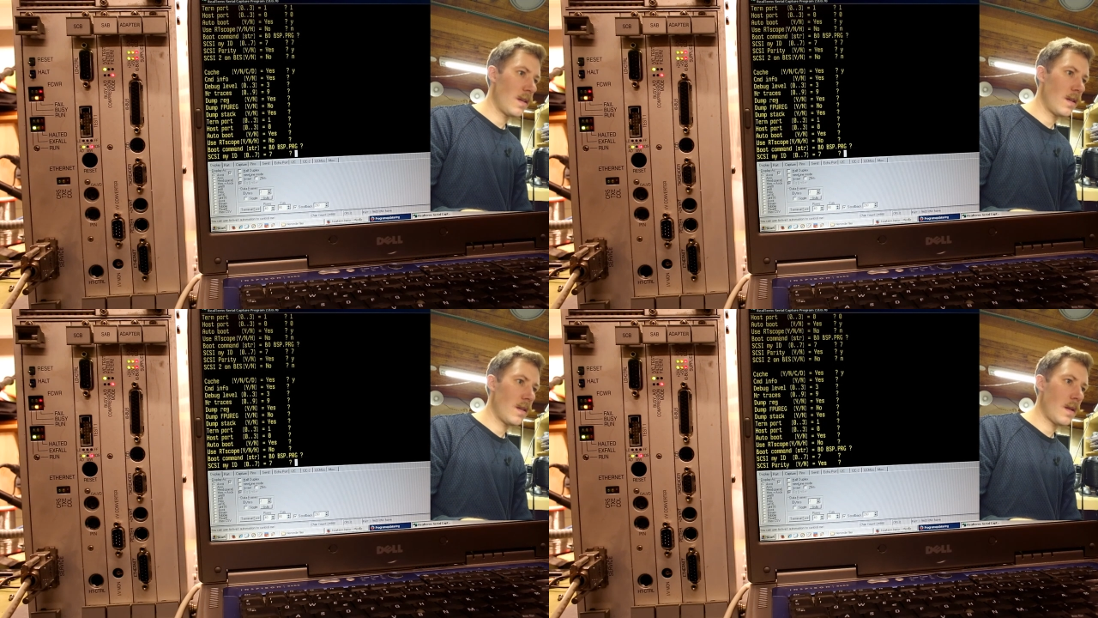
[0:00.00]

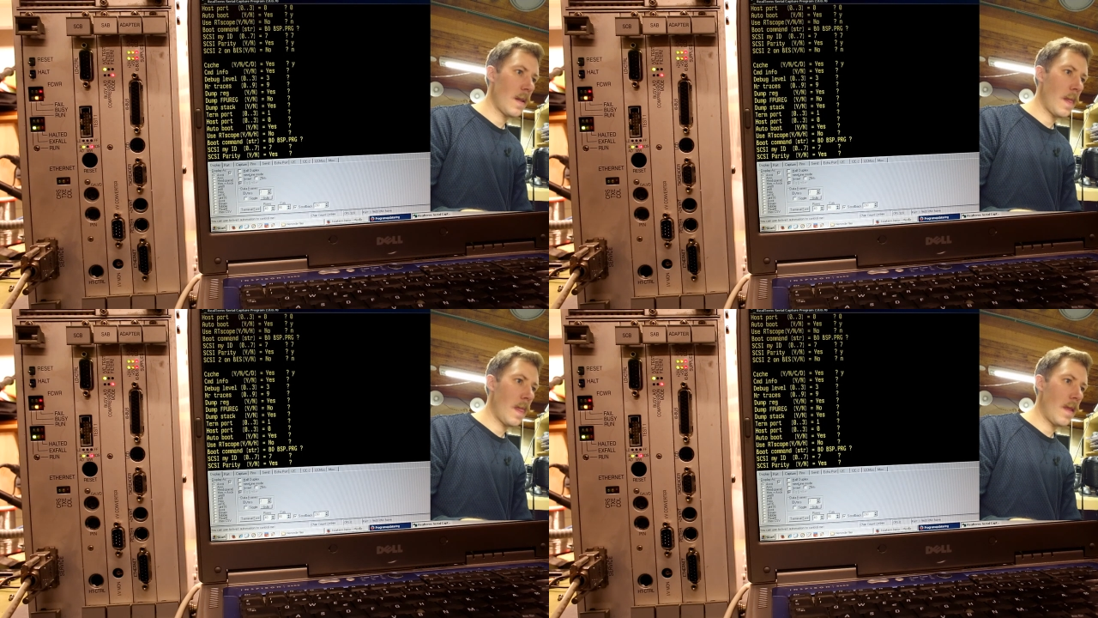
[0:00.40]

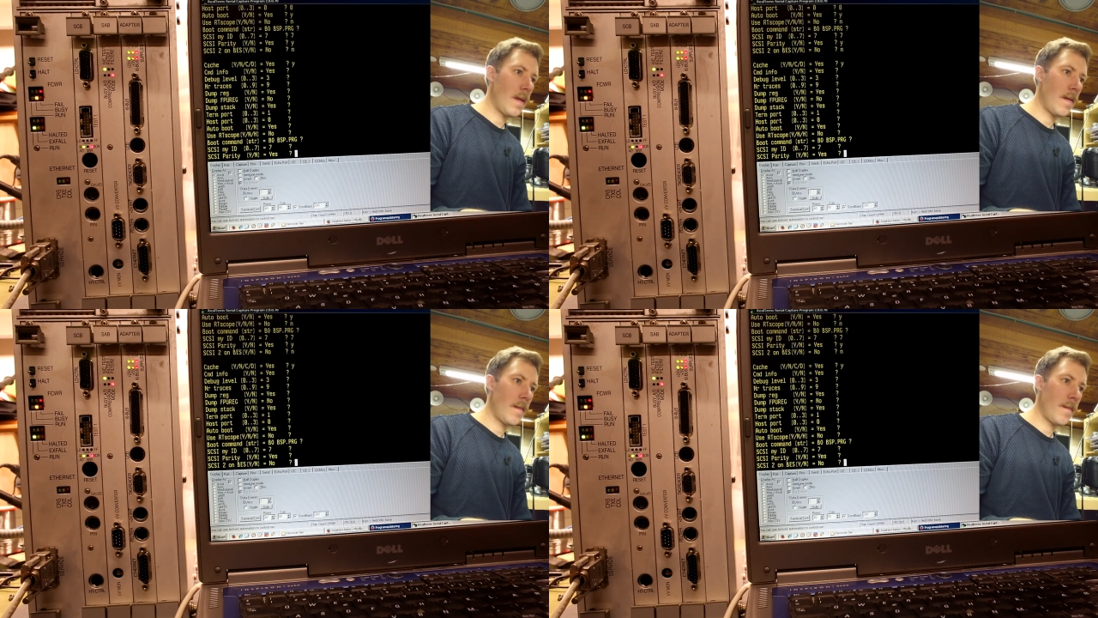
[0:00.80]

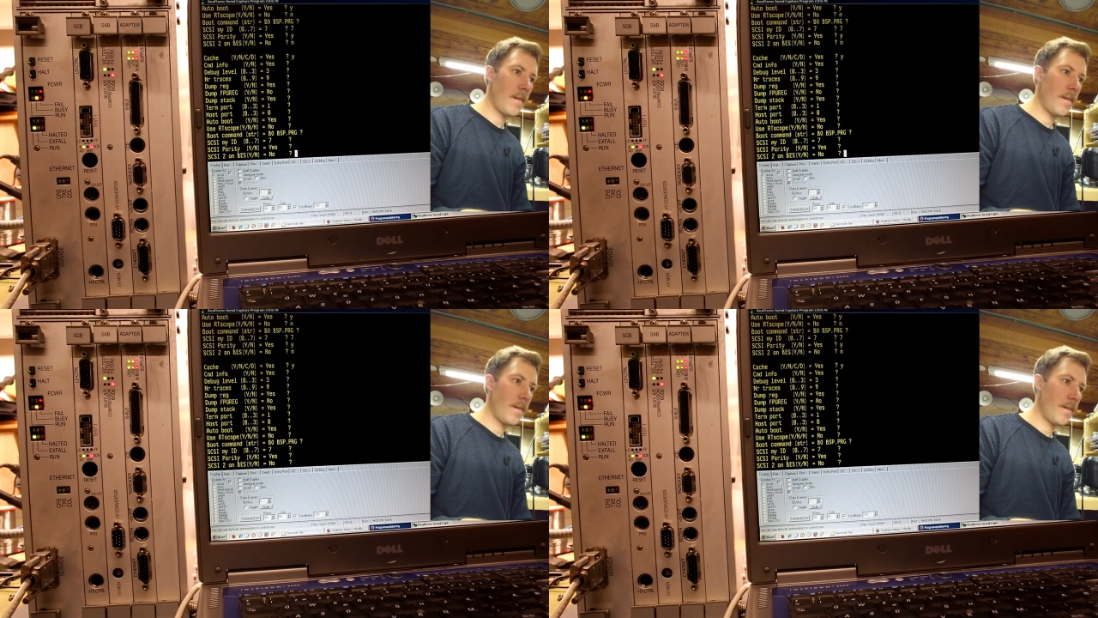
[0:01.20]

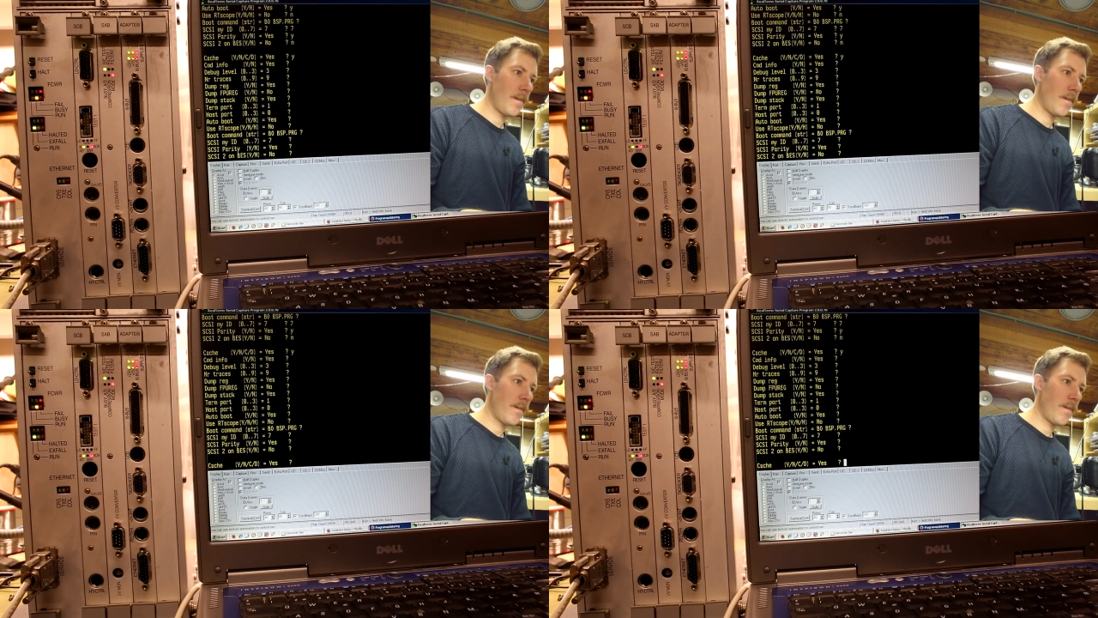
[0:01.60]

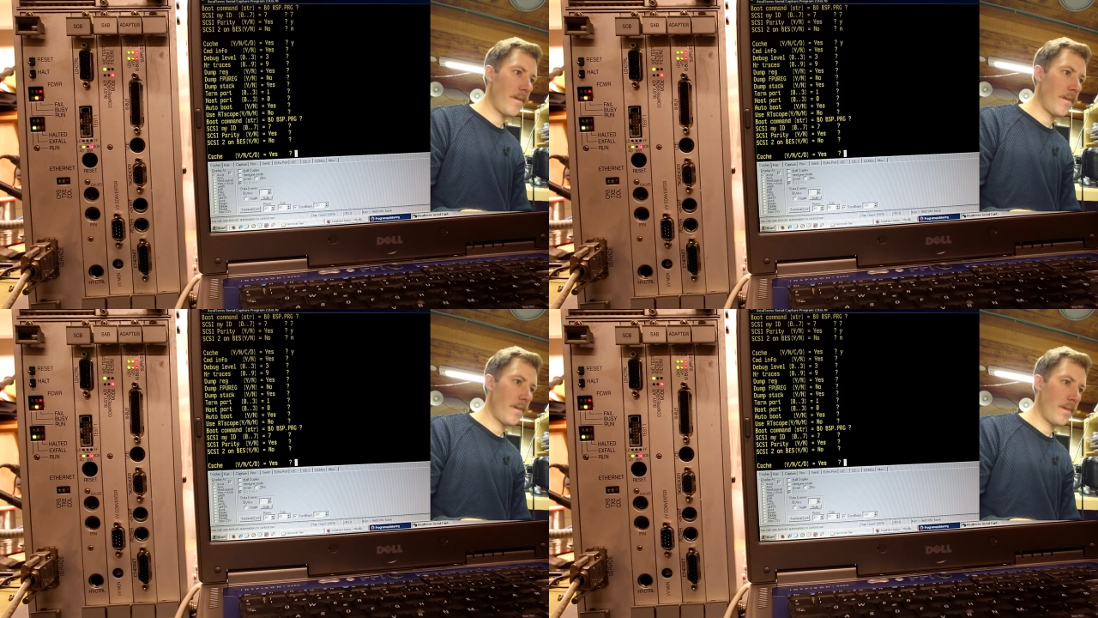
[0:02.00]

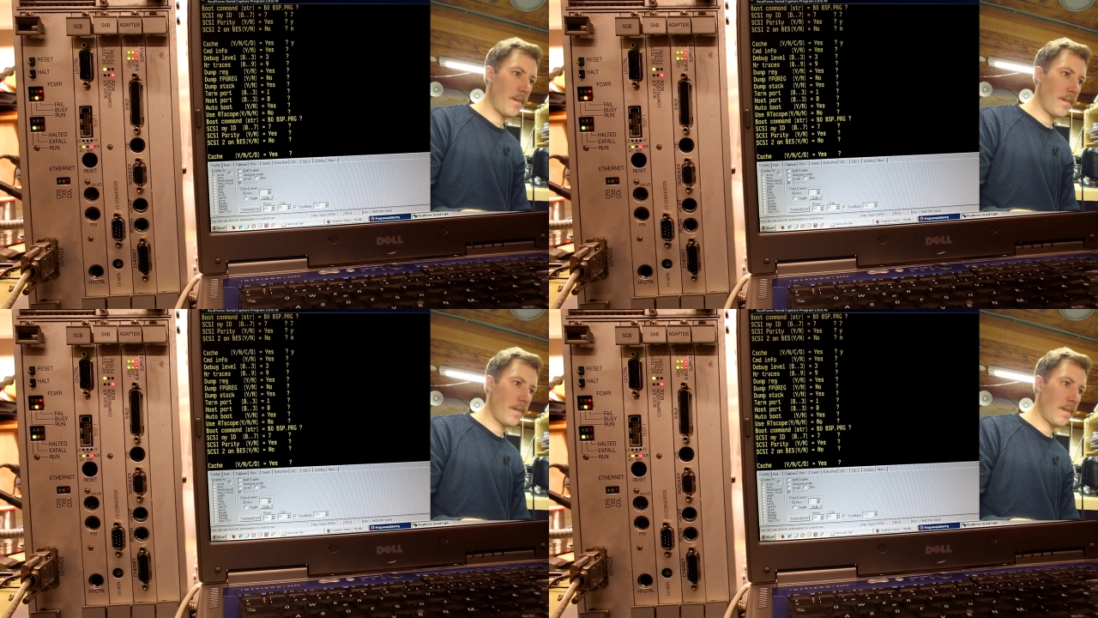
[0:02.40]

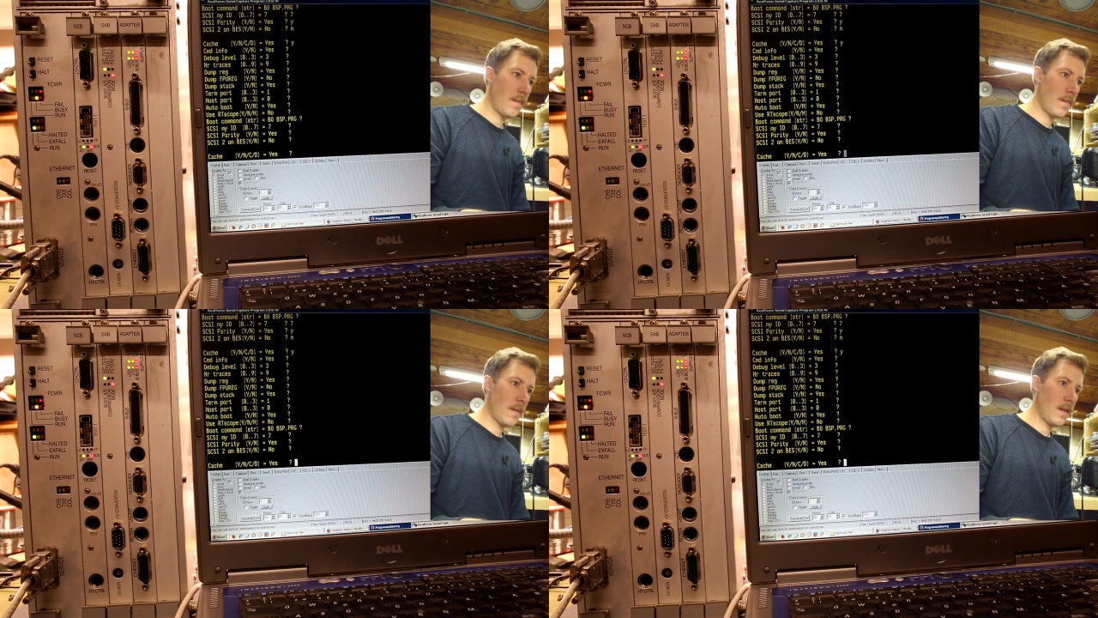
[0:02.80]

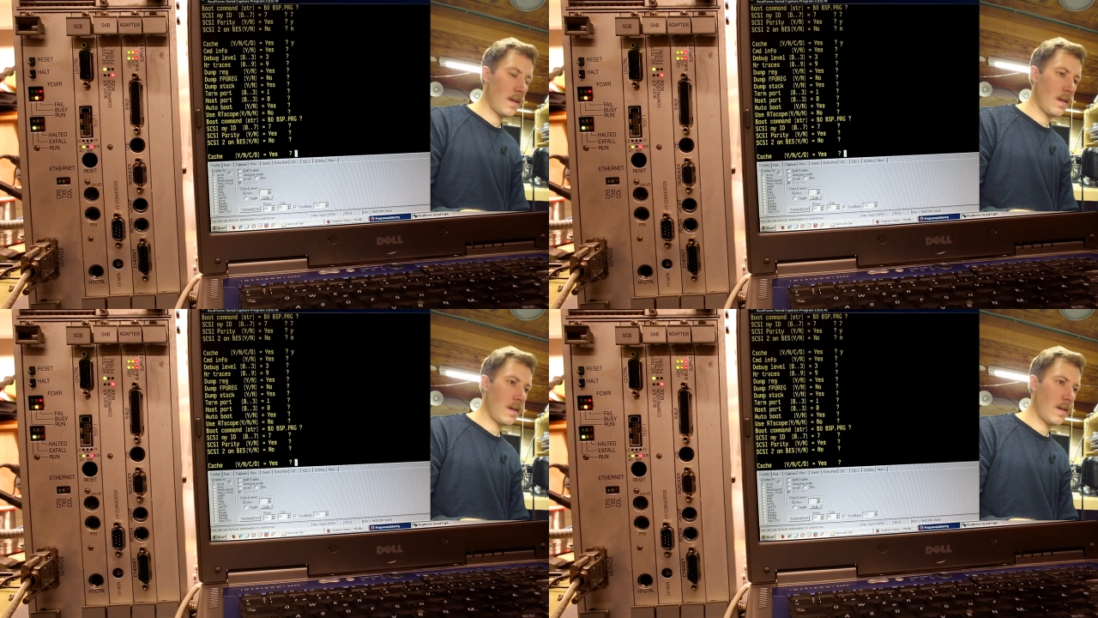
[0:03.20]

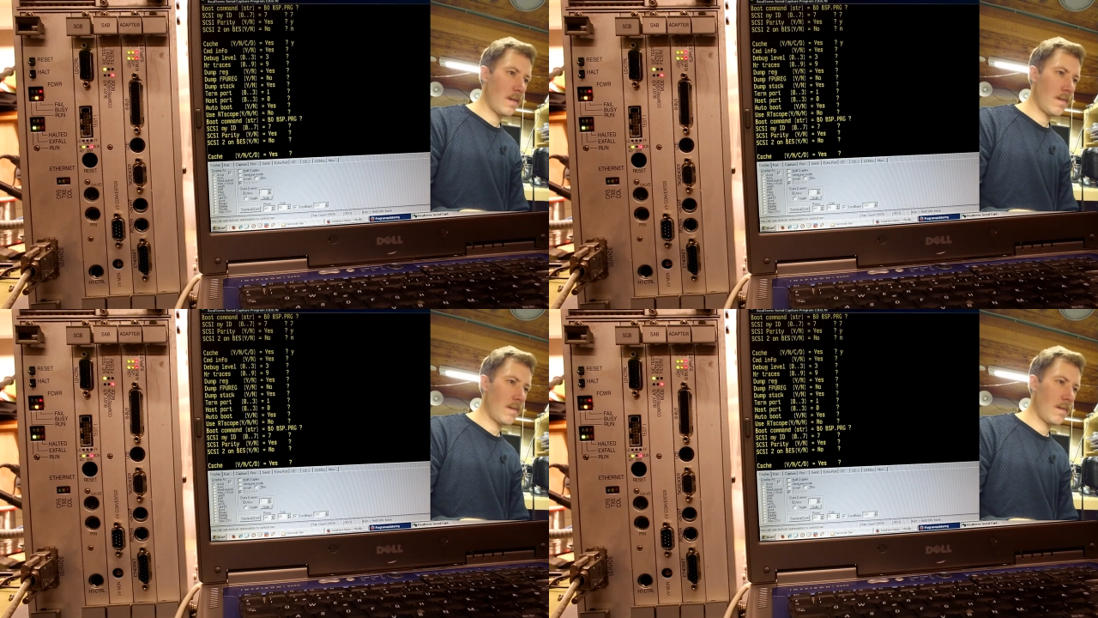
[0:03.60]

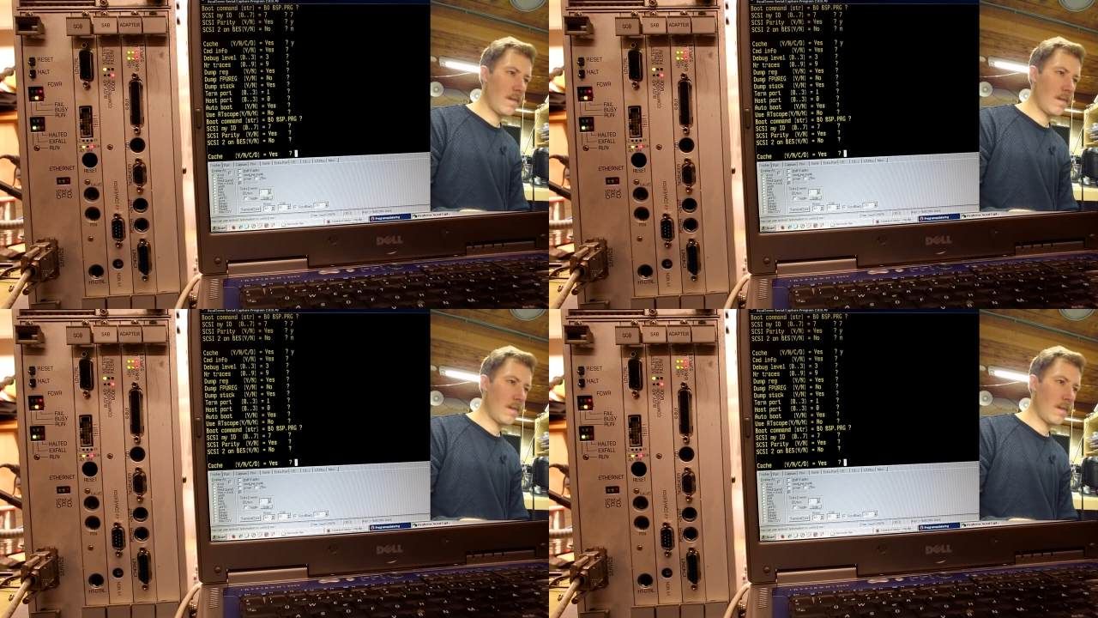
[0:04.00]

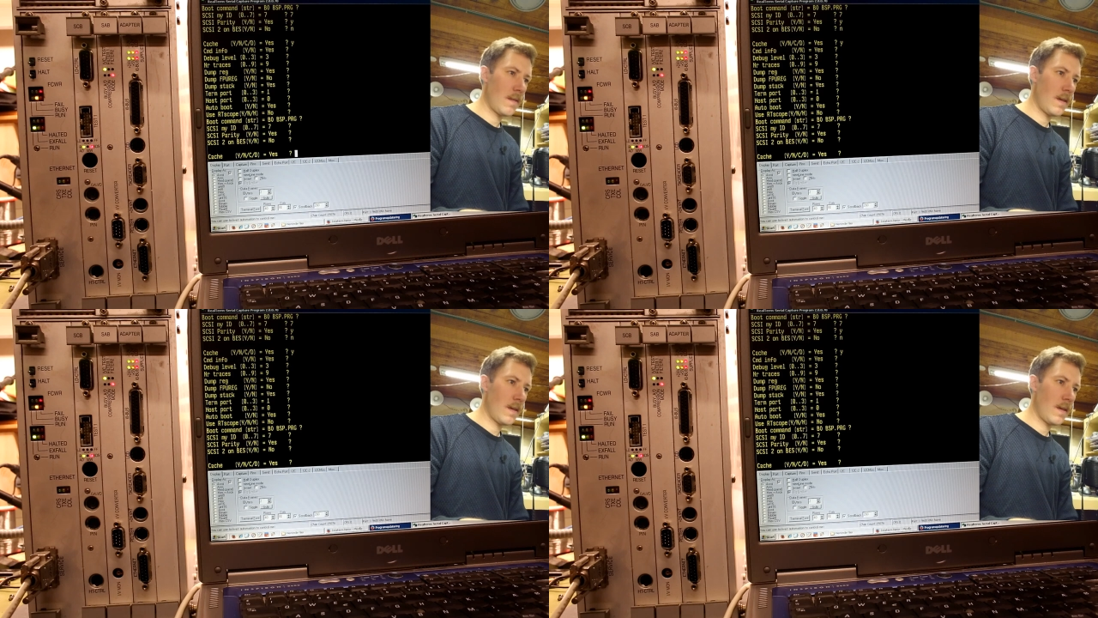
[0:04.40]
(no one is talking)